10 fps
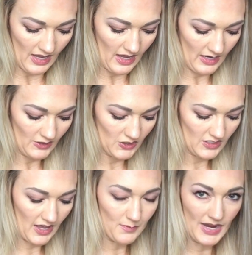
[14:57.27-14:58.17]
I
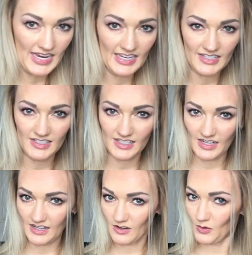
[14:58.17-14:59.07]
just have my hand
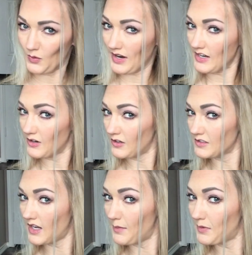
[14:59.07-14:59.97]
sitting right here
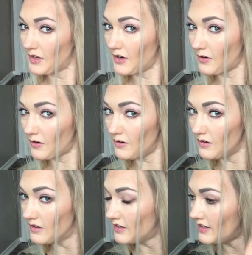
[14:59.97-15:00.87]
on top of the curl,